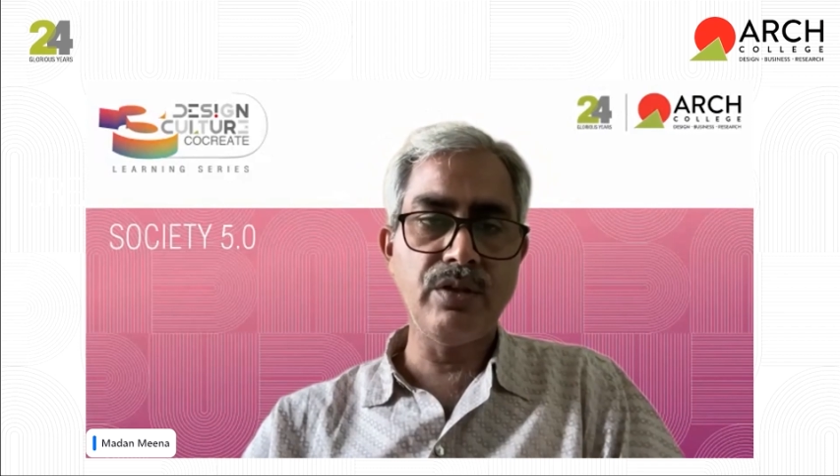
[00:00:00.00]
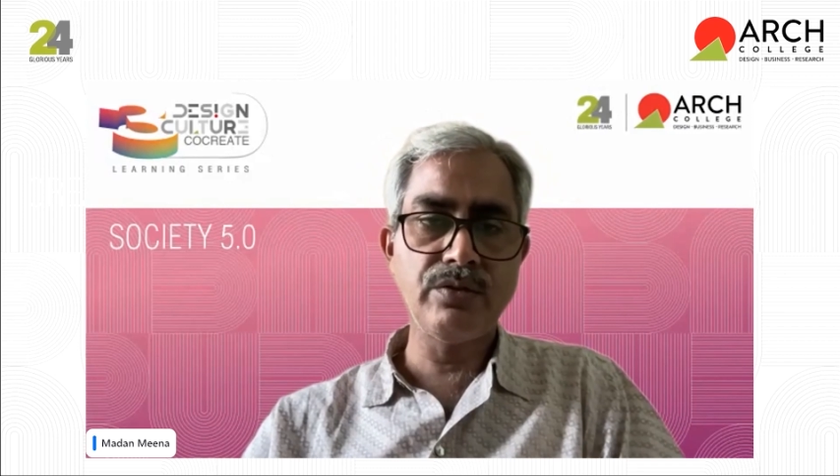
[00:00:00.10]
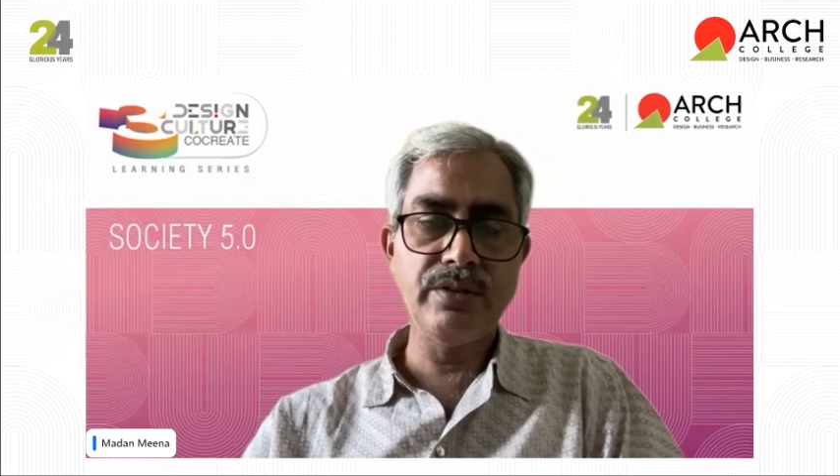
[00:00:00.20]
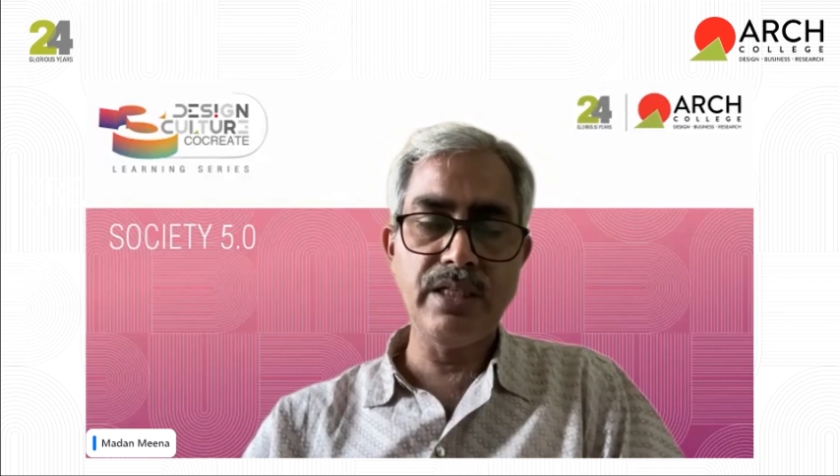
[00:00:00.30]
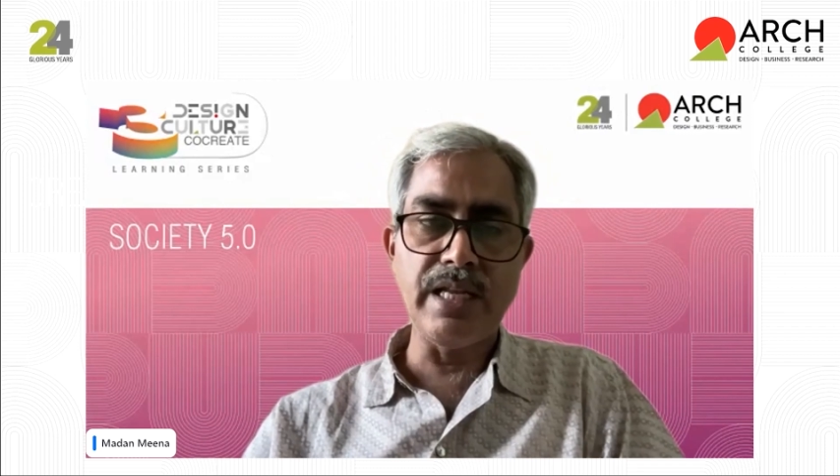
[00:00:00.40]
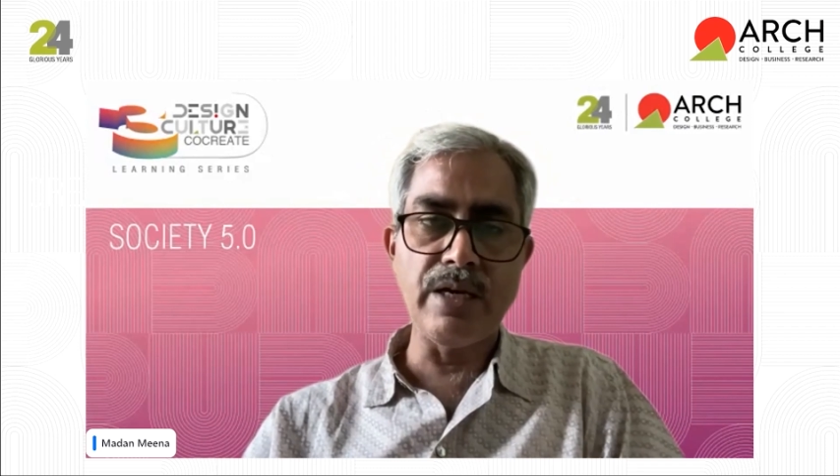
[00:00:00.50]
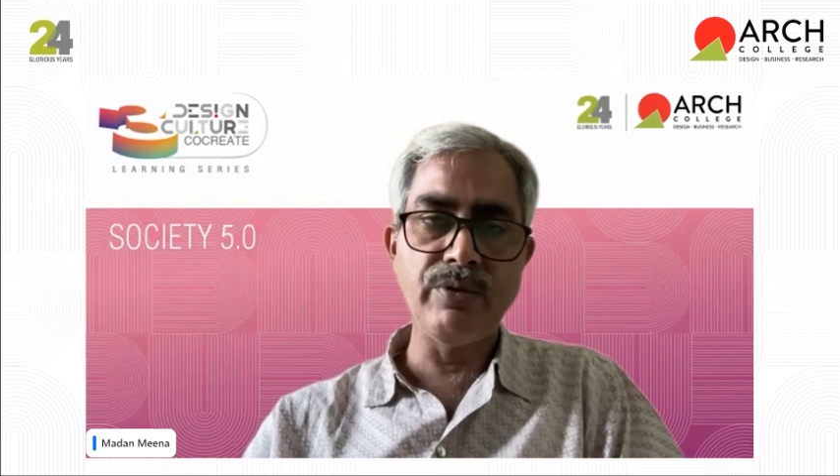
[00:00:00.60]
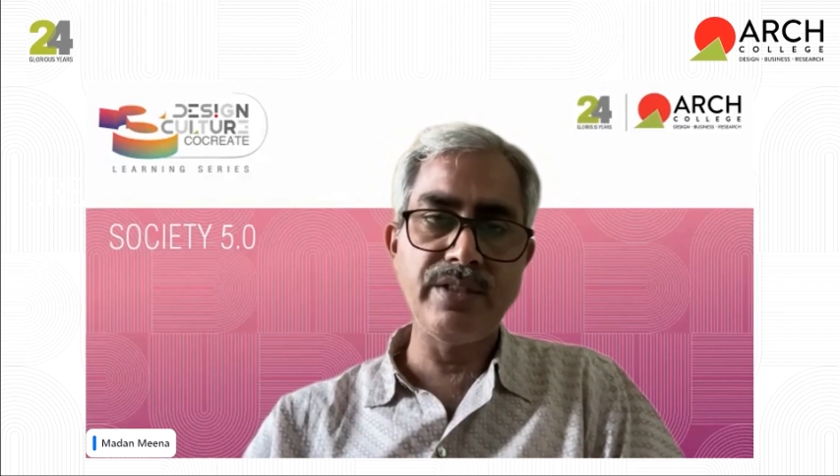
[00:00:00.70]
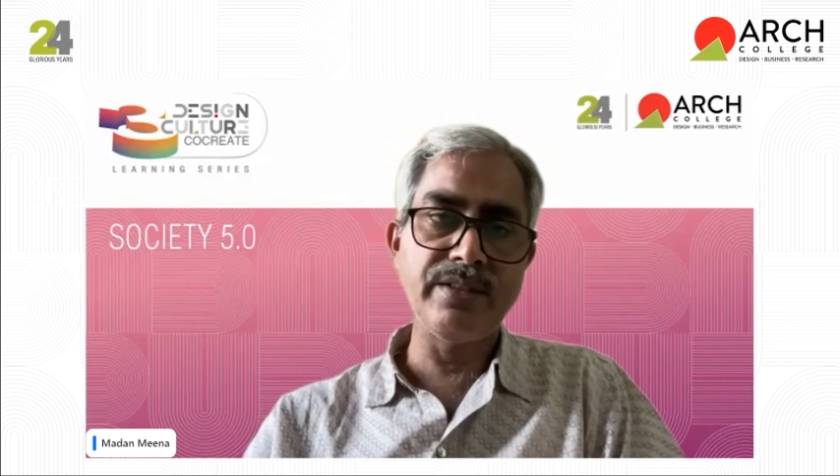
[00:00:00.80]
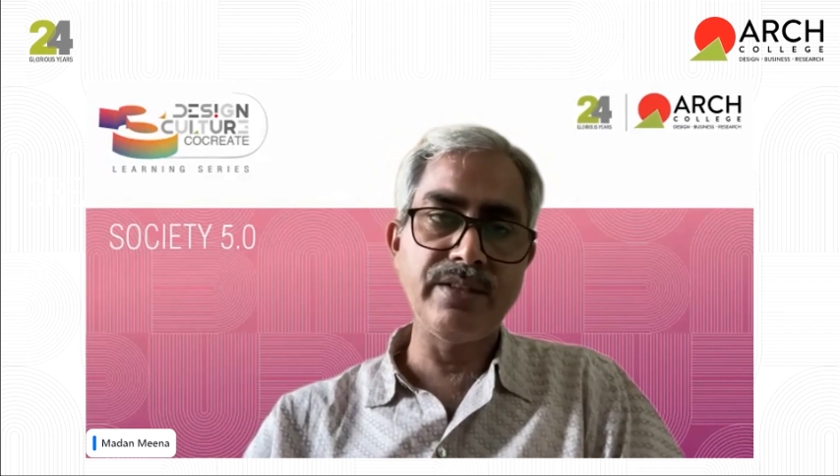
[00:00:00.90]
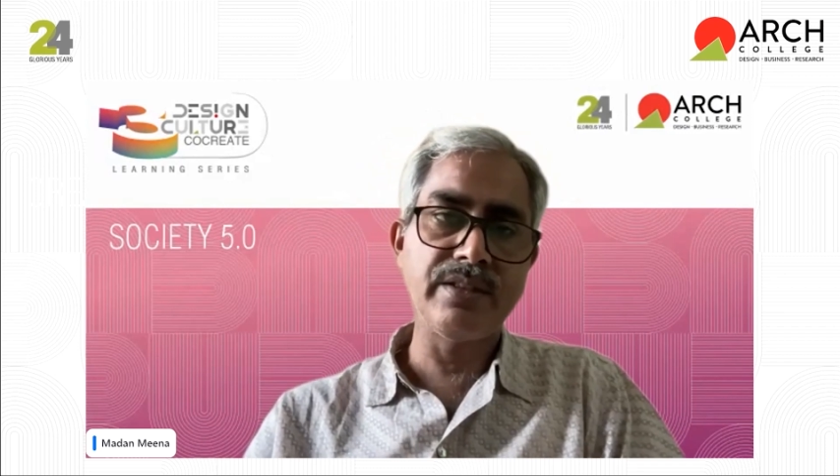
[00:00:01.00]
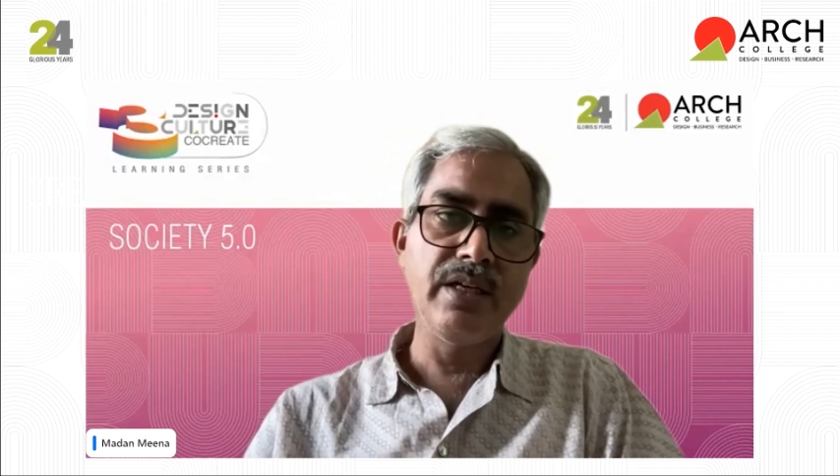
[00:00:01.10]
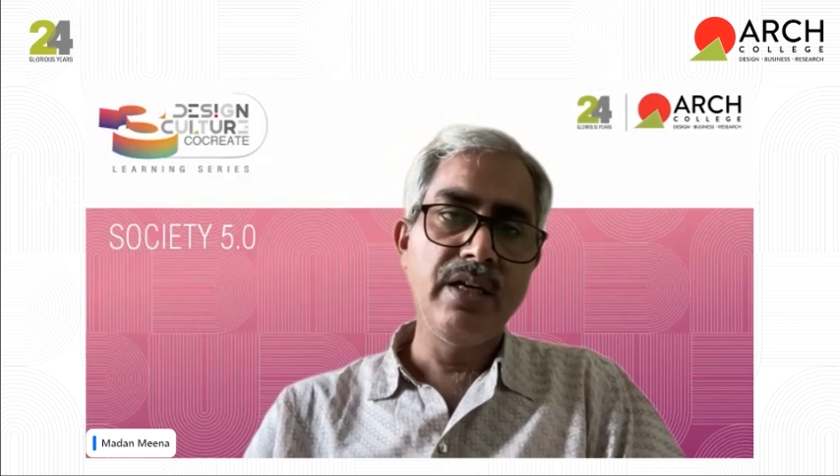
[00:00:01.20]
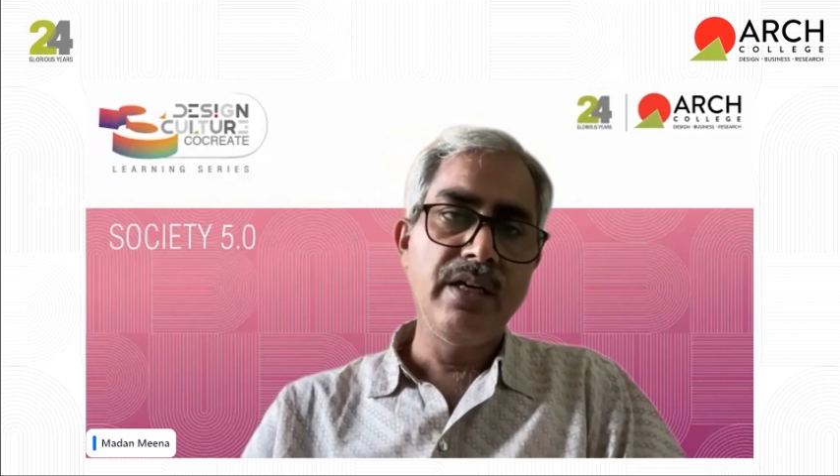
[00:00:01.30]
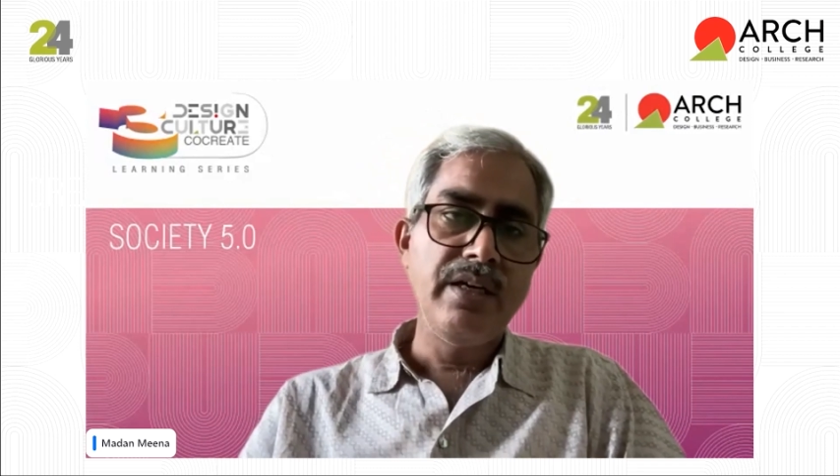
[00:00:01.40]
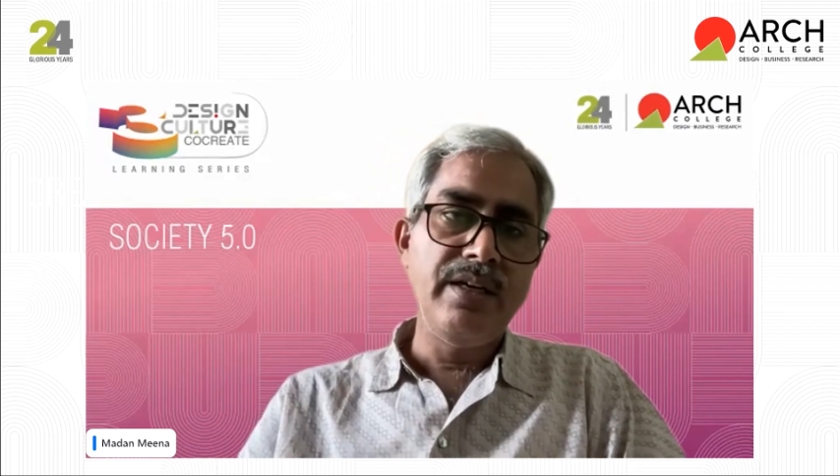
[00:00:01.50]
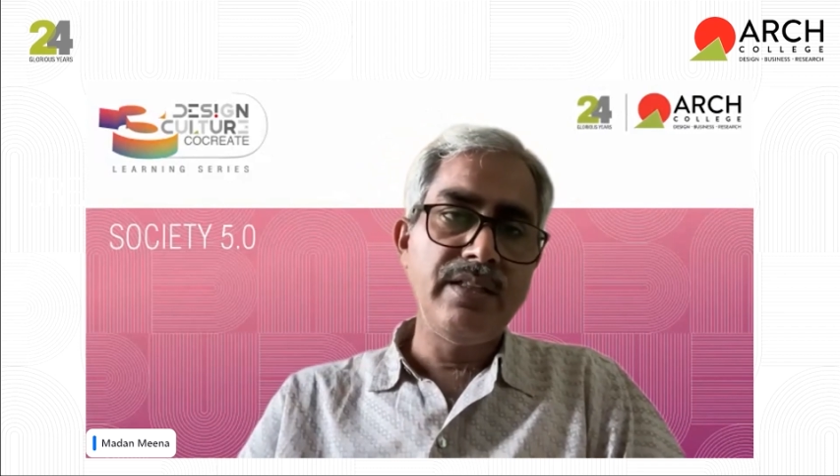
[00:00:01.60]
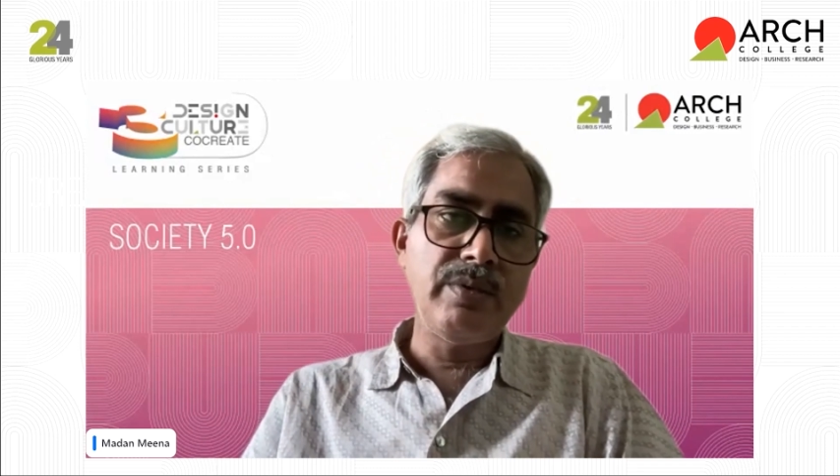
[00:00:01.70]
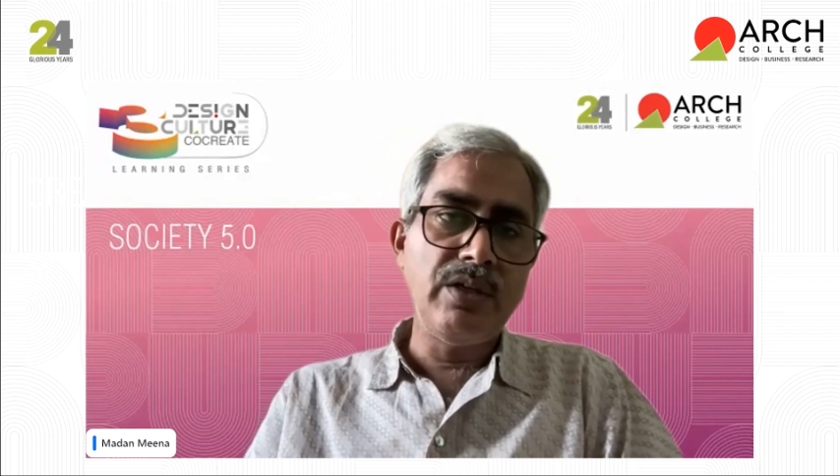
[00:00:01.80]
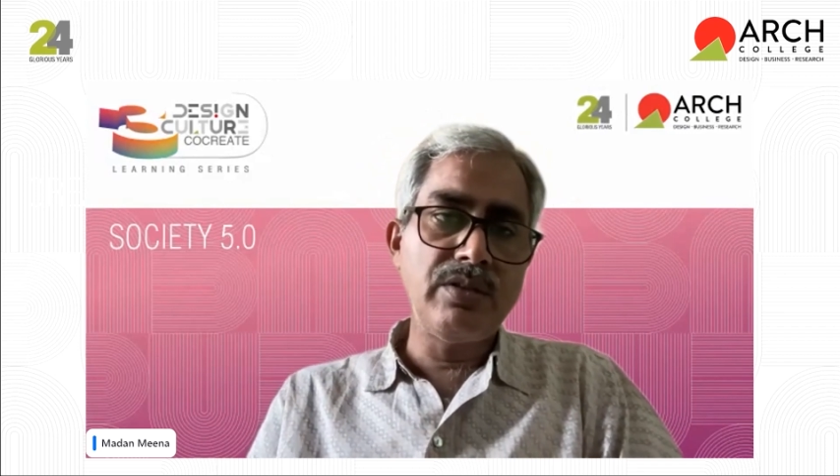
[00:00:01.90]
works with the languages. It
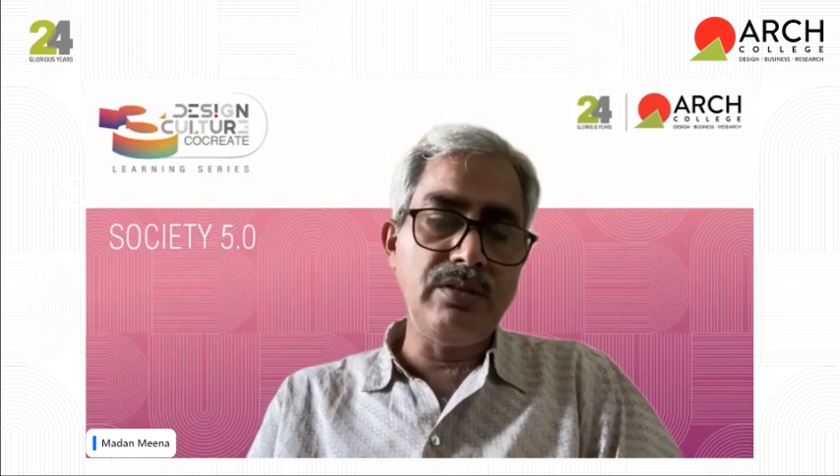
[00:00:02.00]
is about